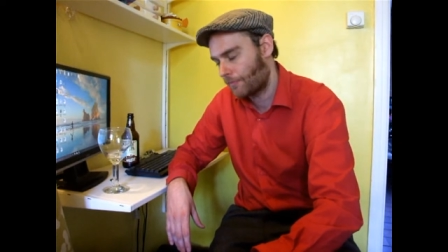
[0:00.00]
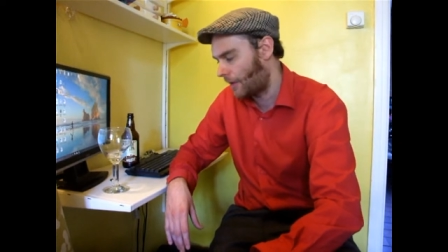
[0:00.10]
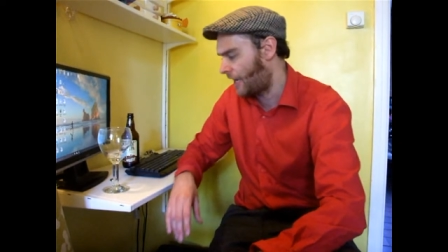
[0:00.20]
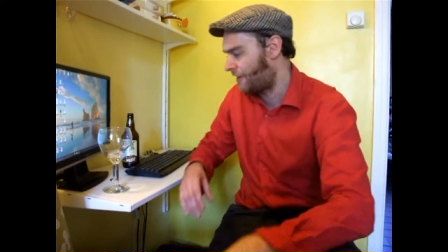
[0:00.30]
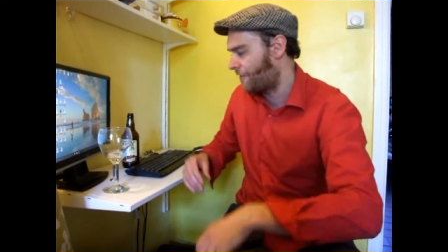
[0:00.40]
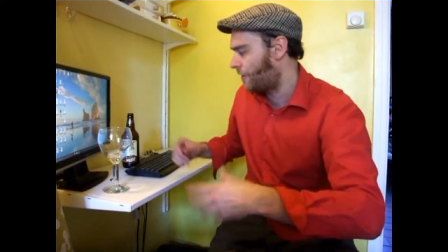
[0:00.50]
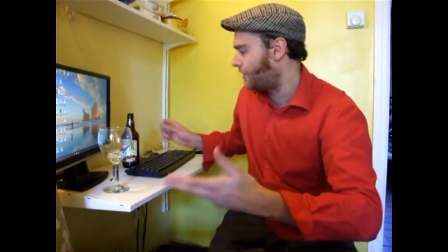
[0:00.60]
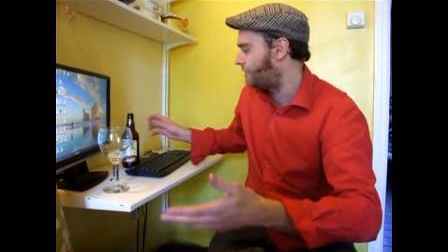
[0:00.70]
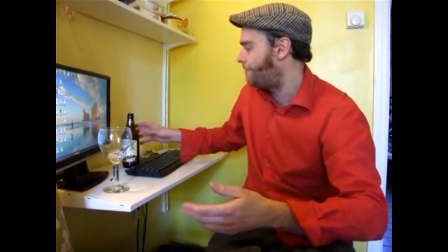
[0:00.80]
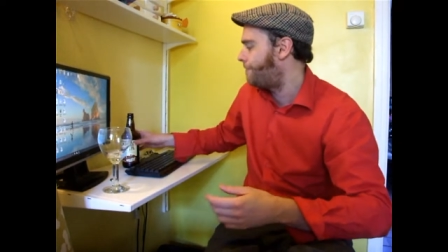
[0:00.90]
And I feel
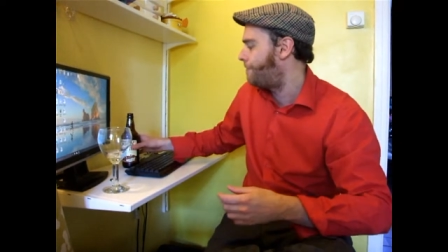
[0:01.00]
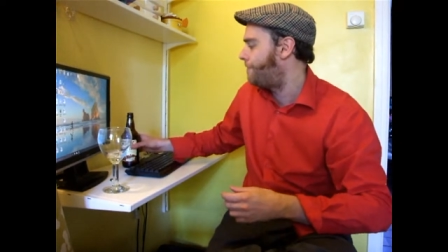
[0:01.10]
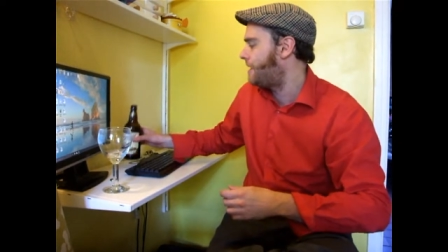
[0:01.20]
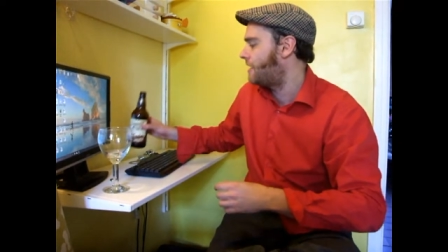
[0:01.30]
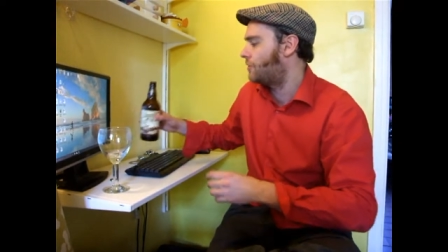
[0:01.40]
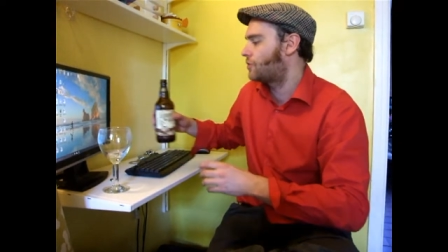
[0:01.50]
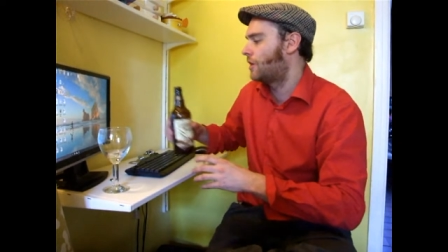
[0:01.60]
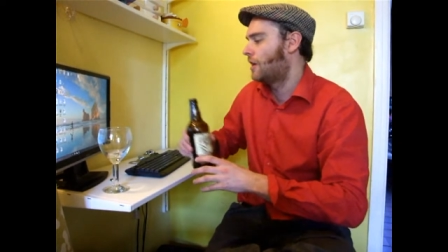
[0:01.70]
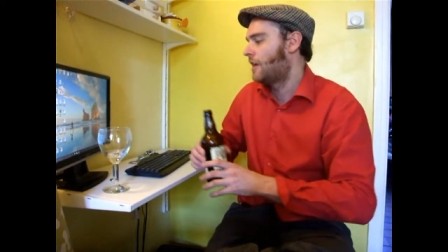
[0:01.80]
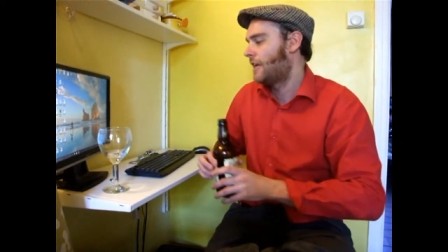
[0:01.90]
this beer
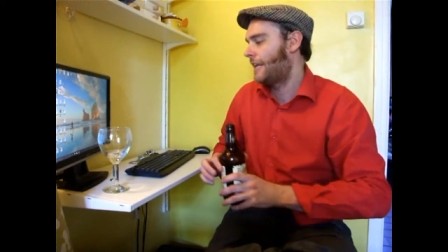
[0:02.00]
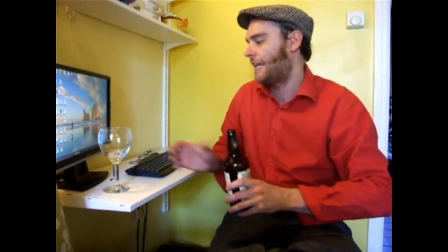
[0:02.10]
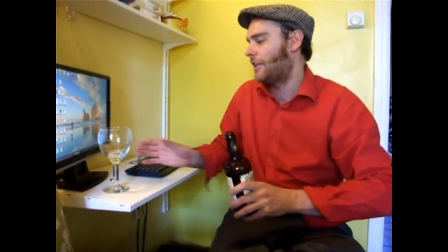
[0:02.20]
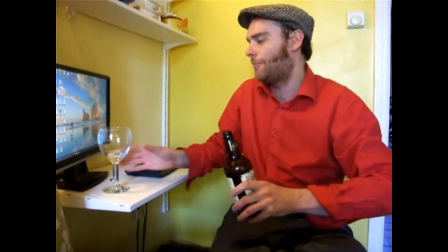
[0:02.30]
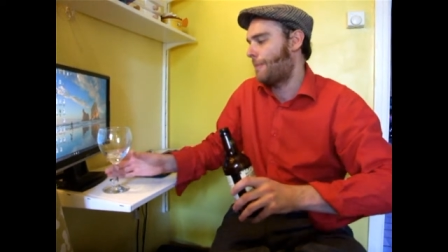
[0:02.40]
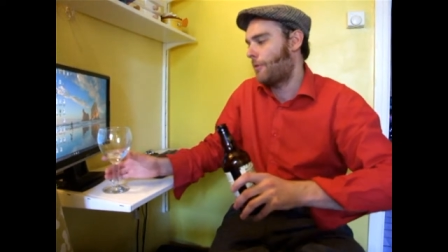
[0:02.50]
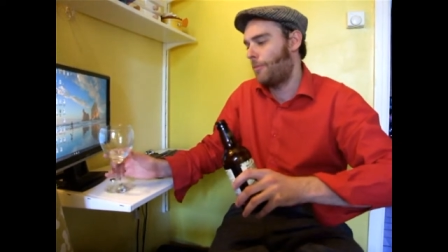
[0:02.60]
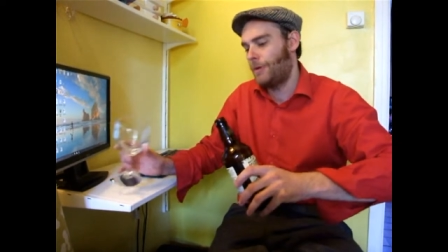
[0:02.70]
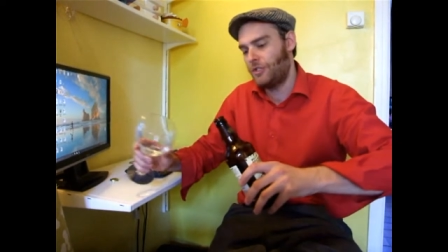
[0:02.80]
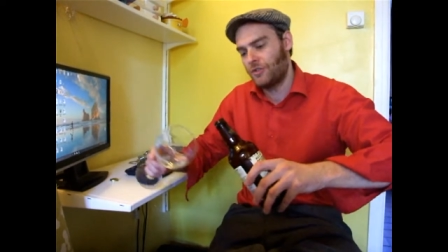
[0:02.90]
does get a little bit more
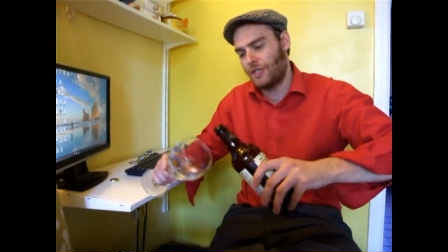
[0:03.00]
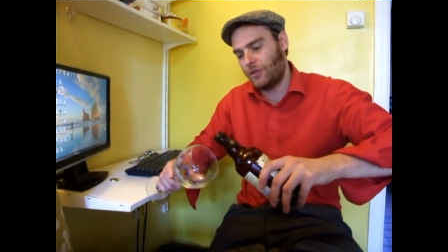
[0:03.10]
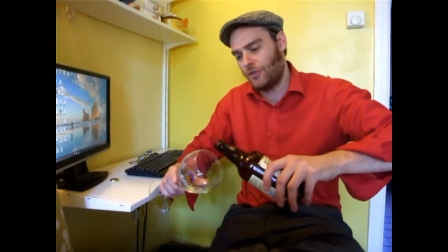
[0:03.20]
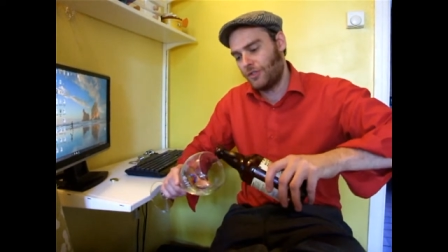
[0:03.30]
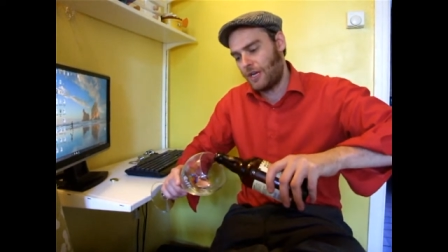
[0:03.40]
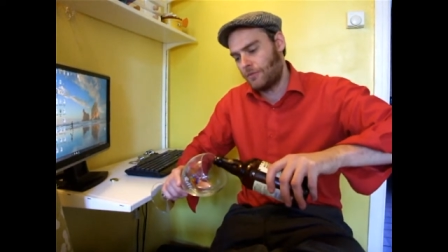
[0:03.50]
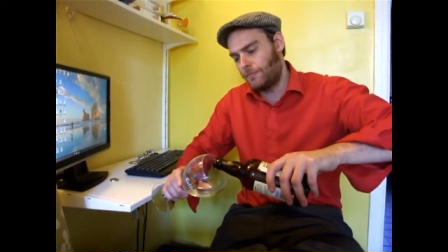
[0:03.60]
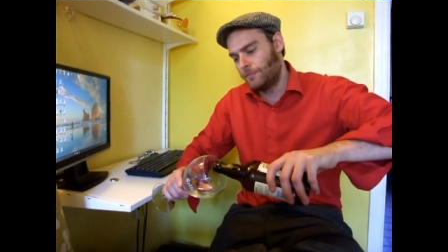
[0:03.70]
bitter as it goes down.